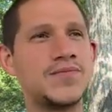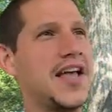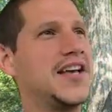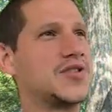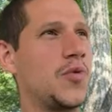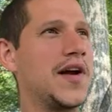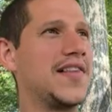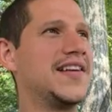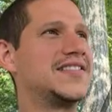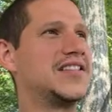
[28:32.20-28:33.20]
is
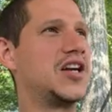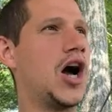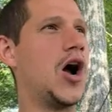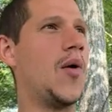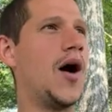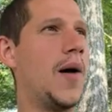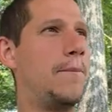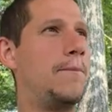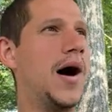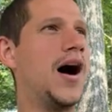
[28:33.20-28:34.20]
willing to go
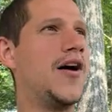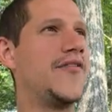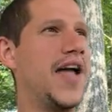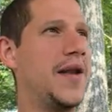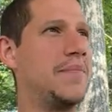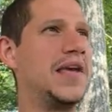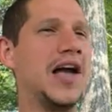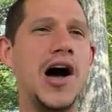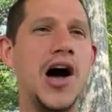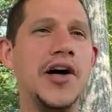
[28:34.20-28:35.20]
above and
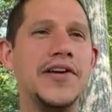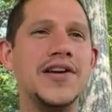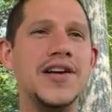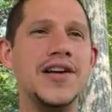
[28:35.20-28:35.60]
beyond